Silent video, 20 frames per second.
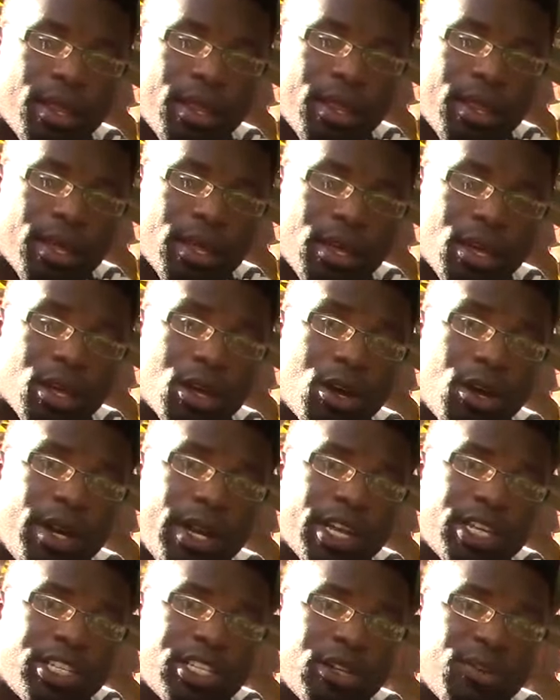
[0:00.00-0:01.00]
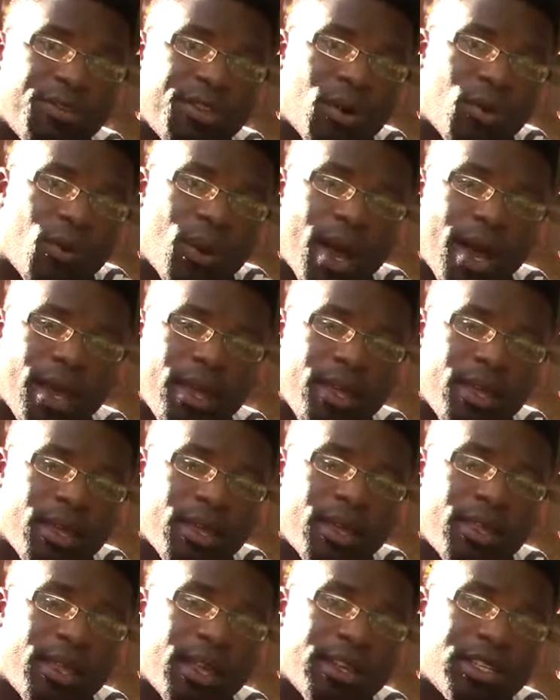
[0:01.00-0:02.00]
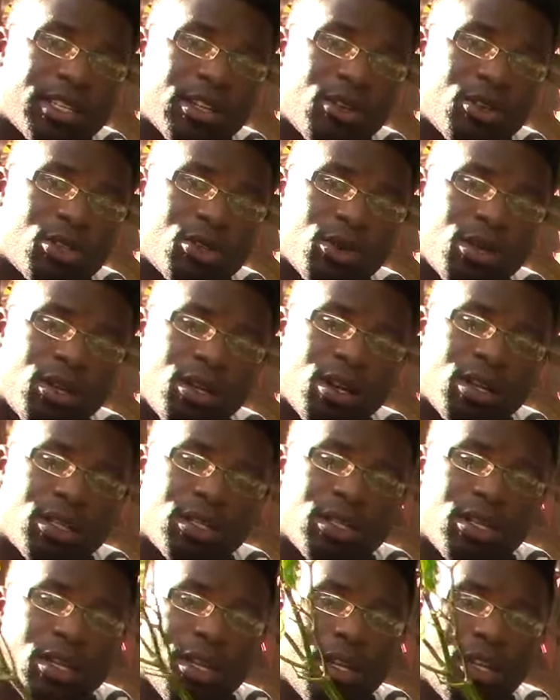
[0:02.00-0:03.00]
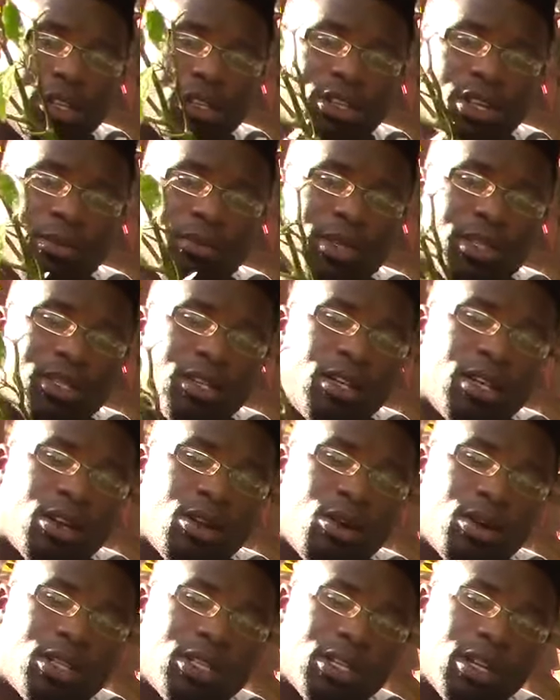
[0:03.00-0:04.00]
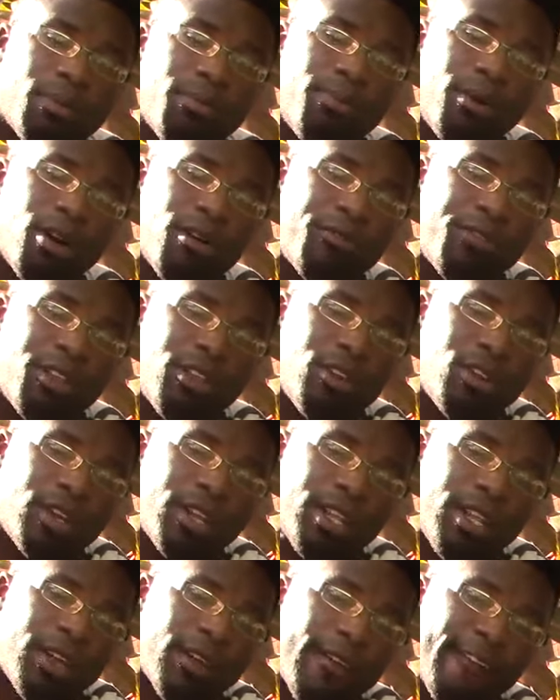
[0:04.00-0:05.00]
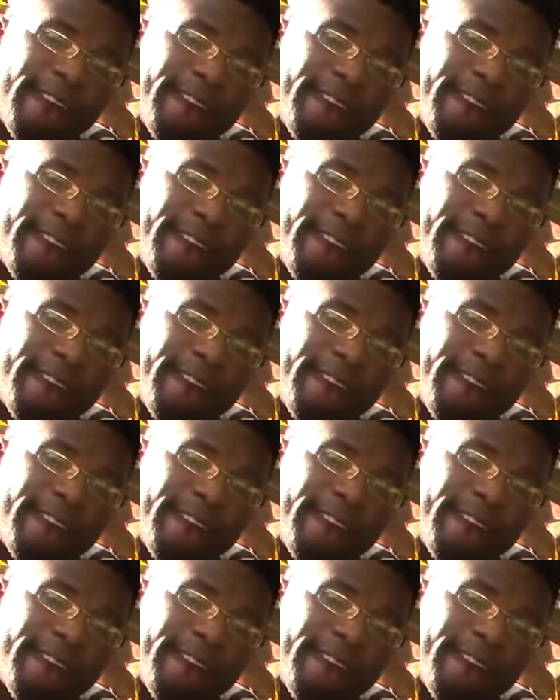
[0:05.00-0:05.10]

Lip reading: the connection of the Y. There's also a knot. So I'm just going to cut it above the knot here.